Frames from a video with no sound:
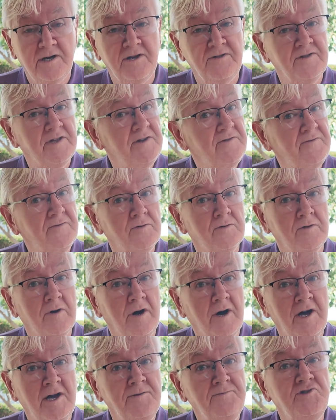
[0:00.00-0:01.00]
And therefore
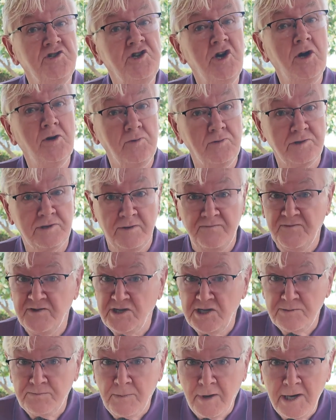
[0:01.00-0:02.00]
I chose, and
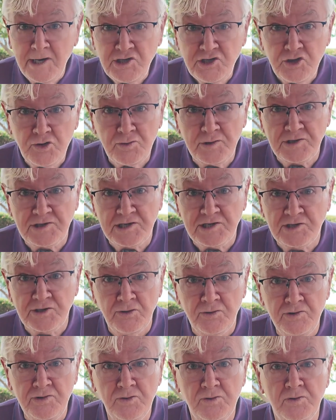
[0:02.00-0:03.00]
this is my choice, it's
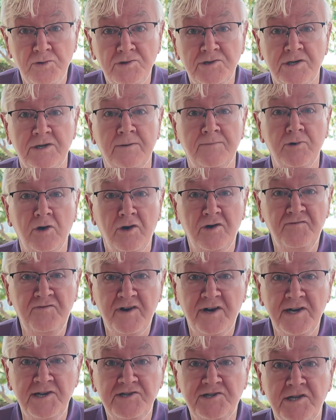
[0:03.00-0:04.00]
not yours, and I'm not
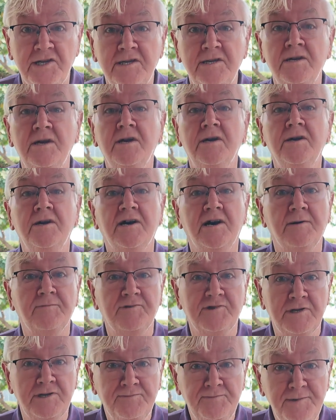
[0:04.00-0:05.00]
advising, I'm
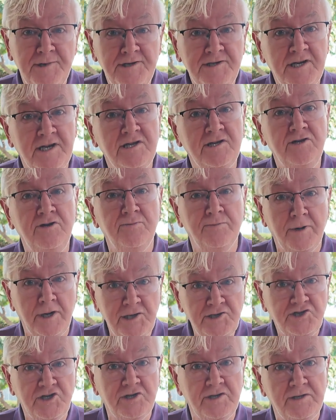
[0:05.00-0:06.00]
simply telling you
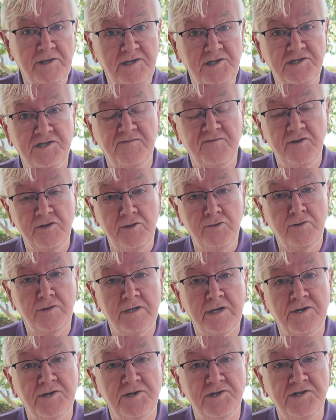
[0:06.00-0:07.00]
my journey so that you
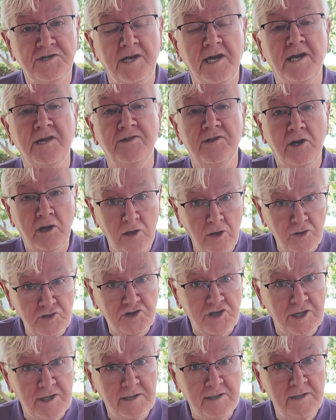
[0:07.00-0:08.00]
can understand the
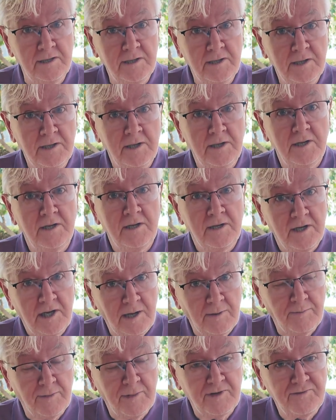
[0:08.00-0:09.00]
logic
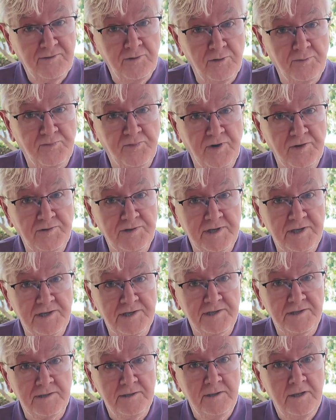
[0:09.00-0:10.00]
and my thought
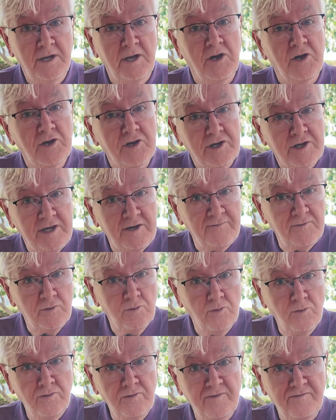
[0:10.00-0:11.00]
process, given
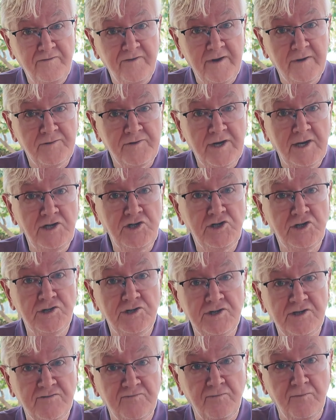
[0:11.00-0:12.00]
all the
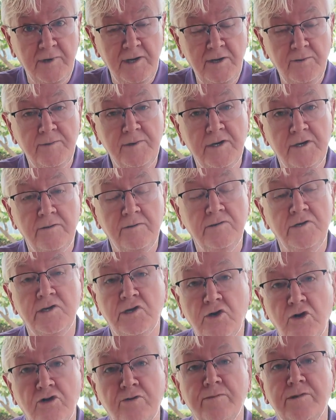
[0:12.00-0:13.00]
foundations of where we are in the
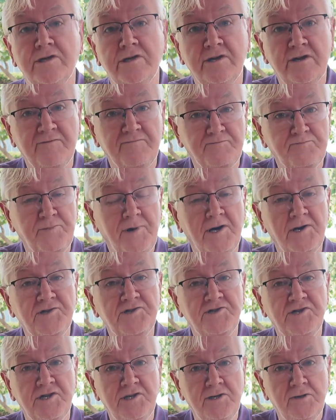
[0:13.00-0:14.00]
economy that I've
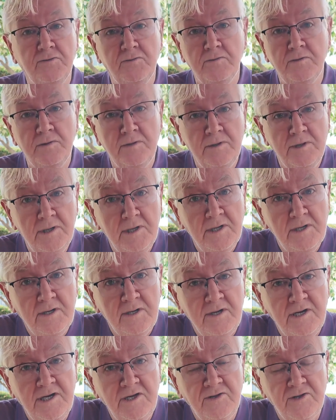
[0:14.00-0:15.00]
passed to you
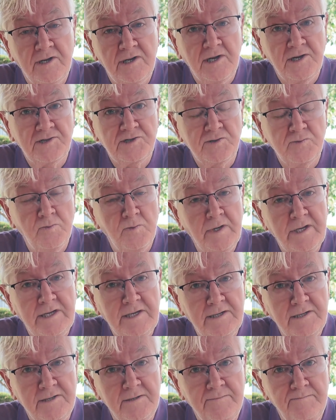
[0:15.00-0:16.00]
in the last week.